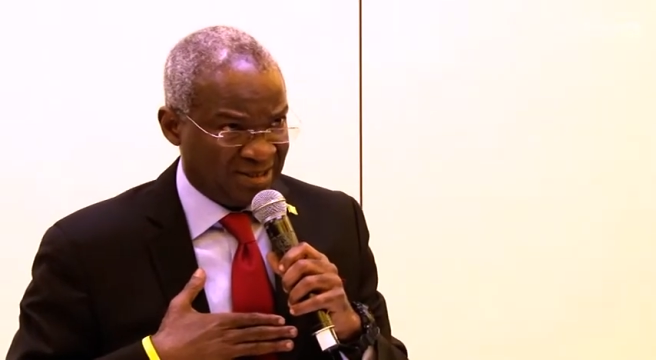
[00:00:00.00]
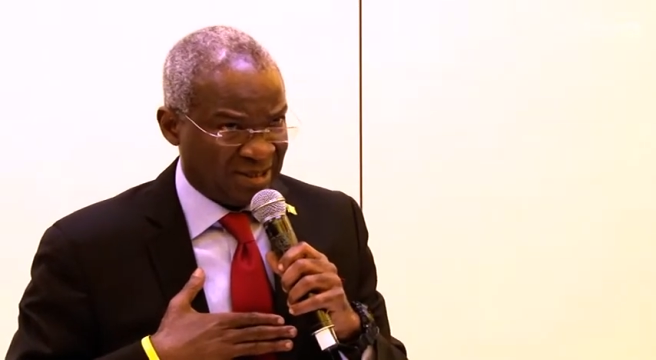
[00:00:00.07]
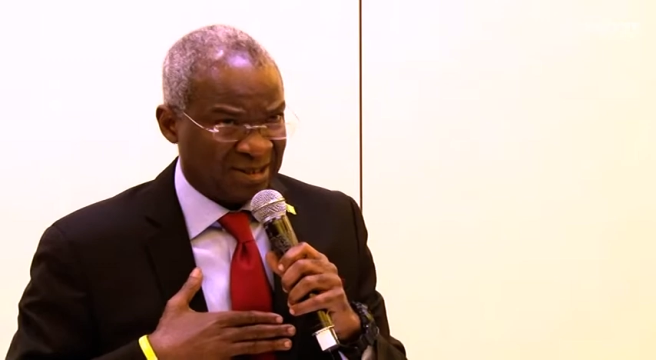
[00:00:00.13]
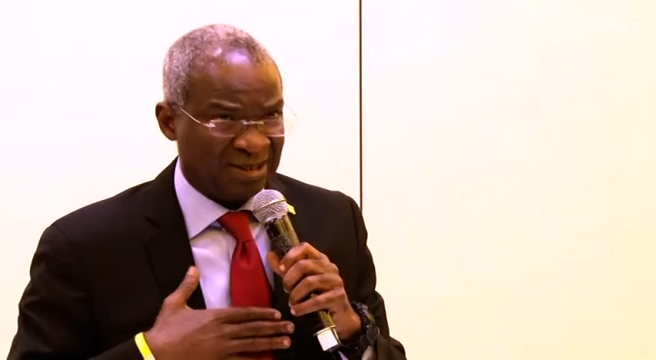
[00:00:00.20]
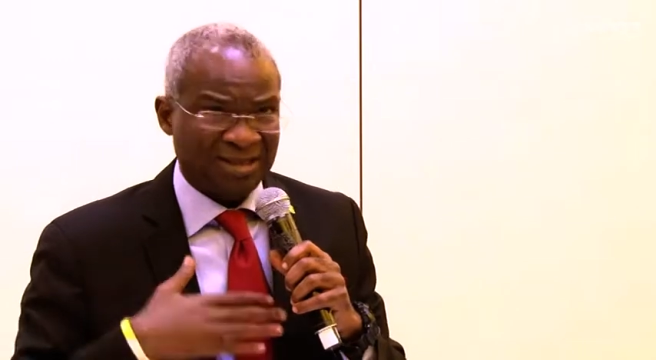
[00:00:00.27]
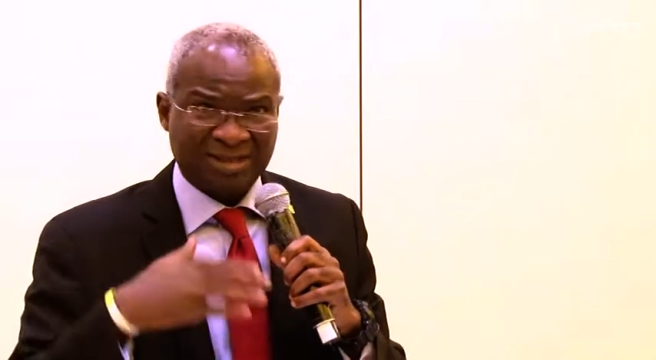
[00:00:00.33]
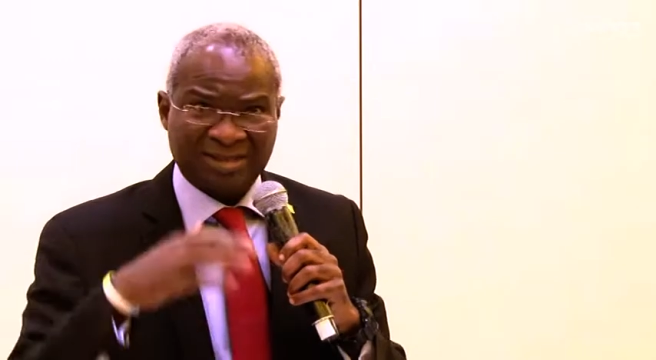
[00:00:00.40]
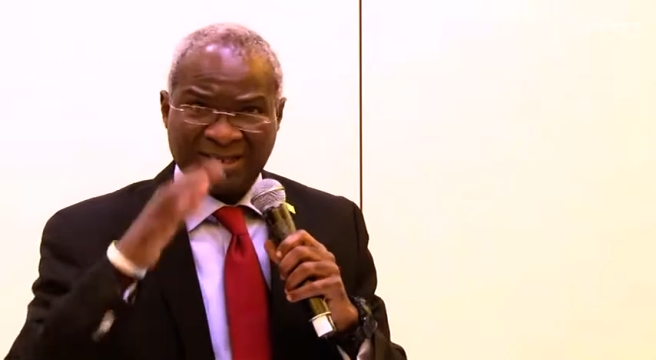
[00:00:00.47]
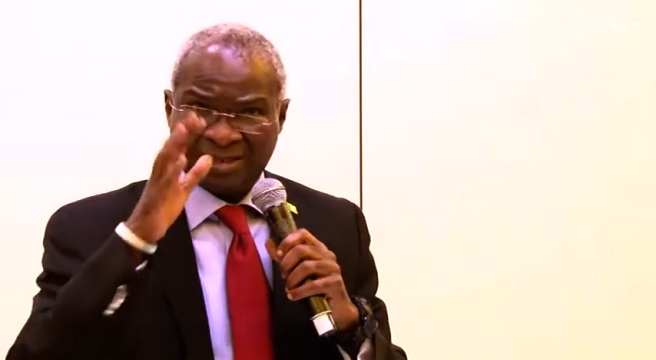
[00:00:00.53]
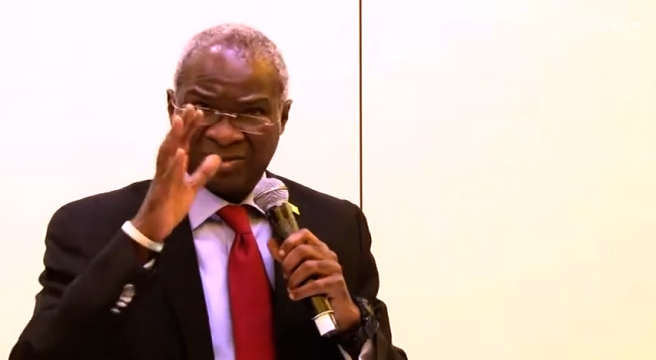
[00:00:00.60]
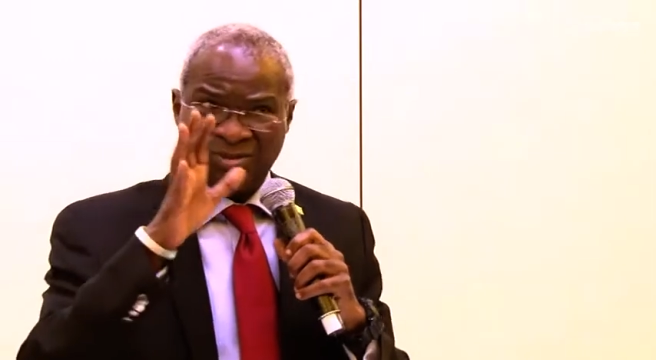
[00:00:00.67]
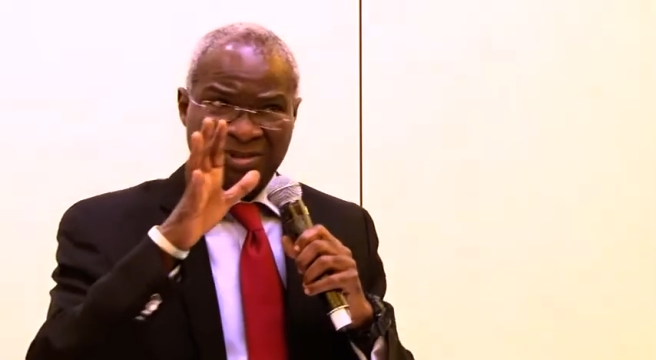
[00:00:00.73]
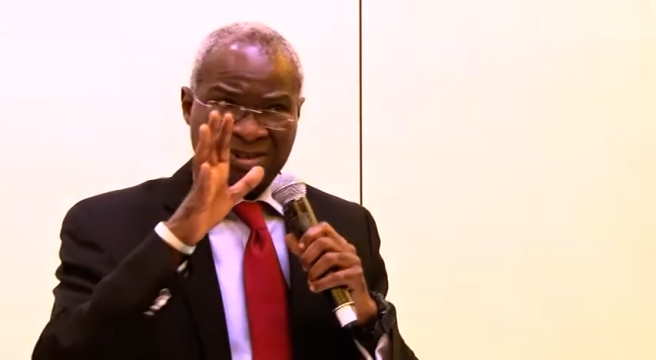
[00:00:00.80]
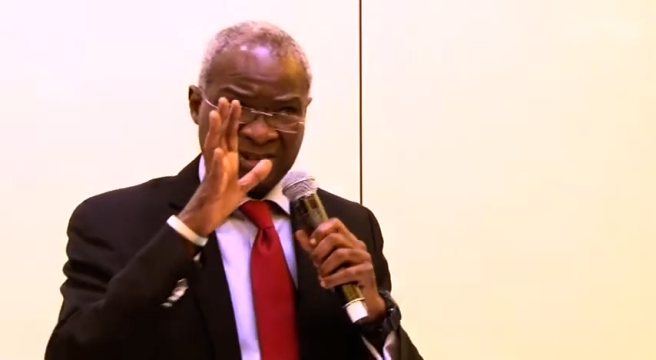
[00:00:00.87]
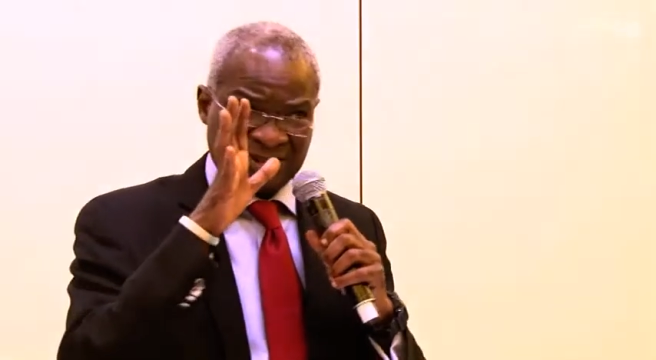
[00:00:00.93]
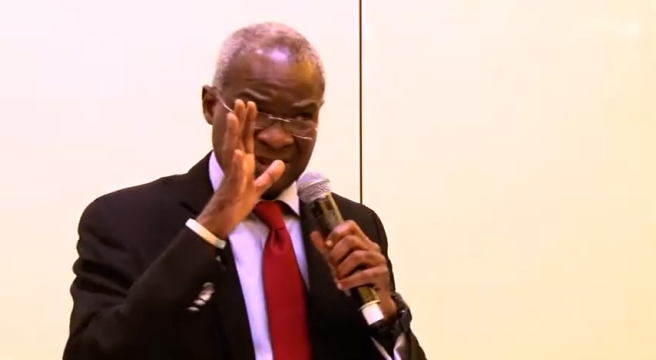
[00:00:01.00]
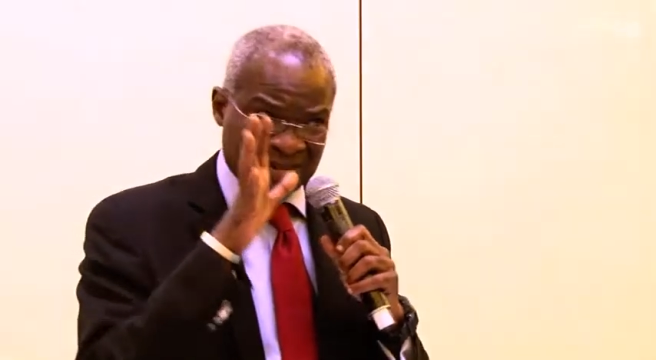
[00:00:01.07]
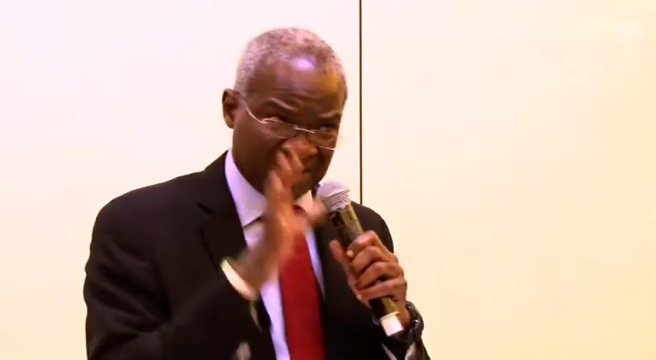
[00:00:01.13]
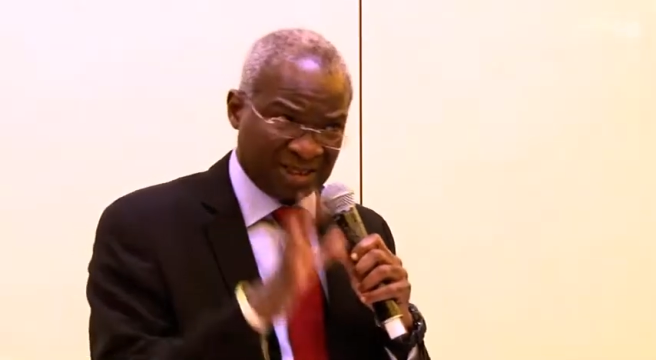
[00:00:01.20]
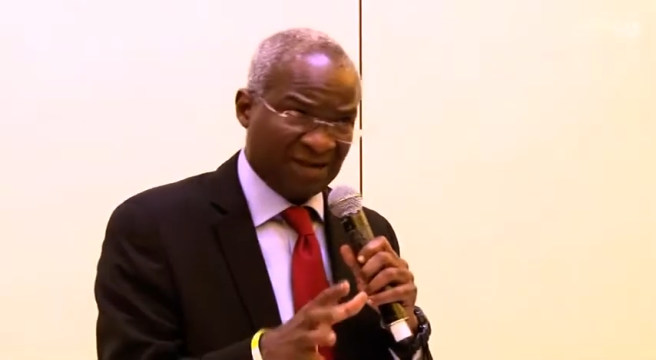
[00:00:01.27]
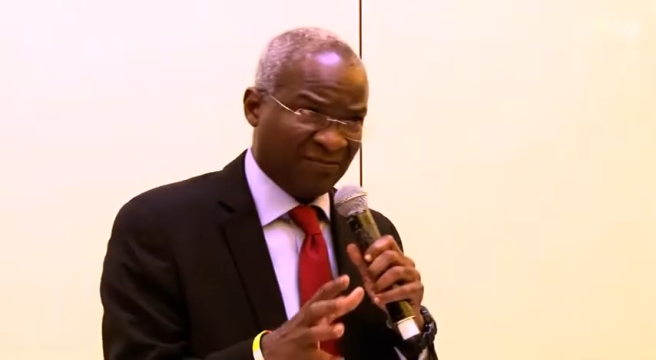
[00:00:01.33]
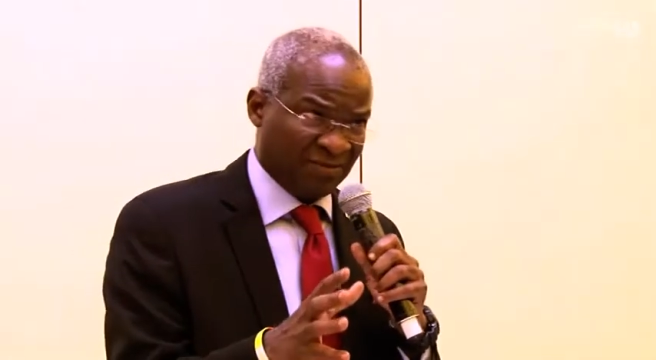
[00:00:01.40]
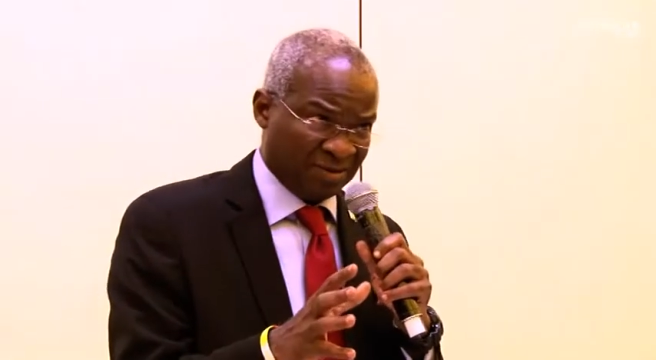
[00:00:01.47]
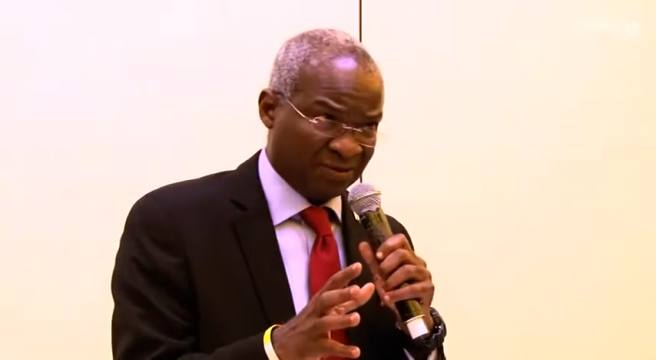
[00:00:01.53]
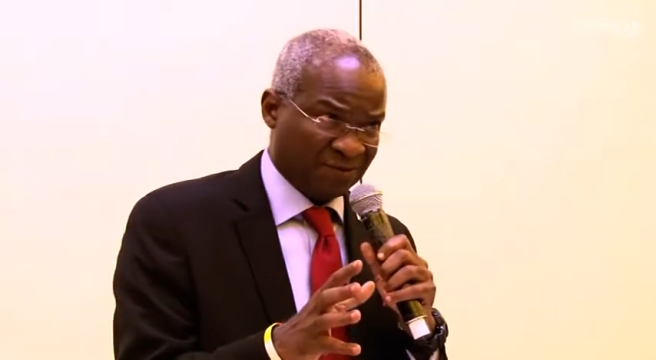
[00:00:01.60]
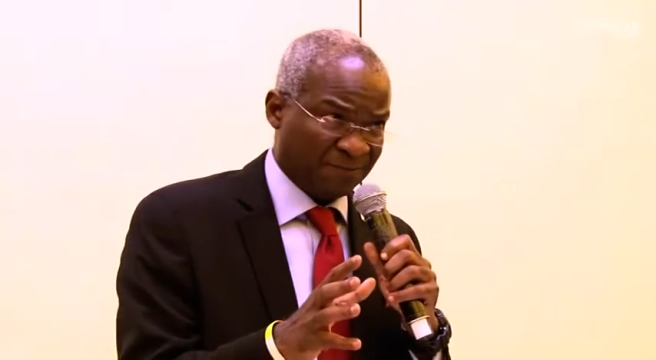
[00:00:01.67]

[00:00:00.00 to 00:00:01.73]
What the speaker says: I think it's section 67.